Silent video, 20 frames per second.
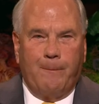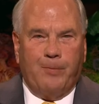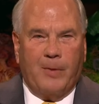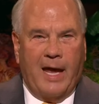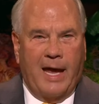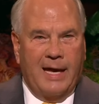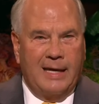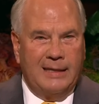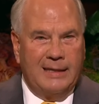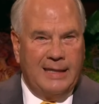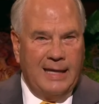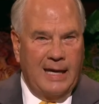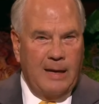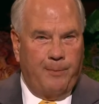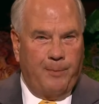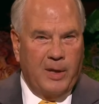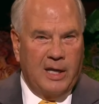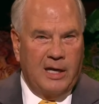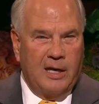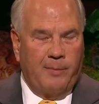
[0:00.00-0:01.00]
and
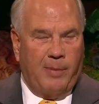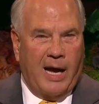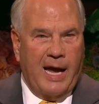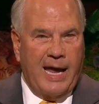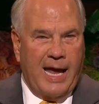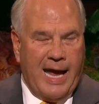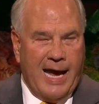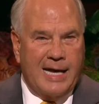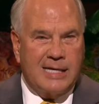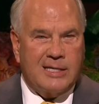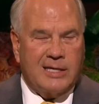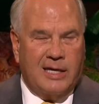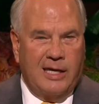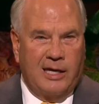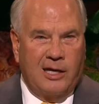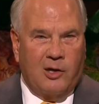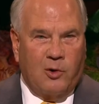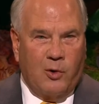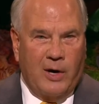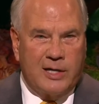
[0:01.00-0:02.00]
deepened by
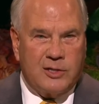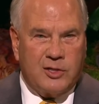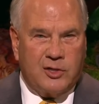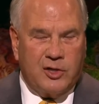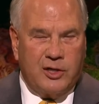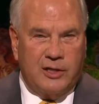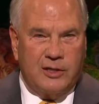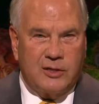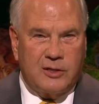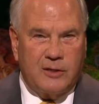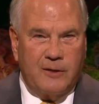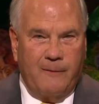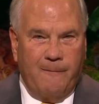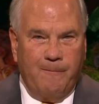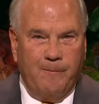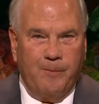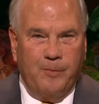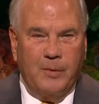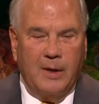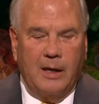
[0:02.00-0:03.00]
asking questions.
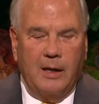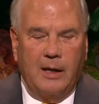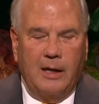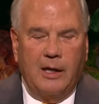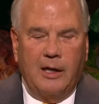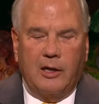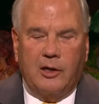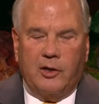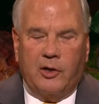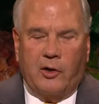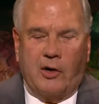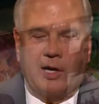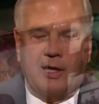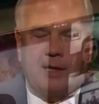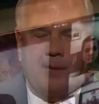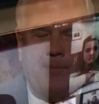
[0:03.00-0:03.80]
During the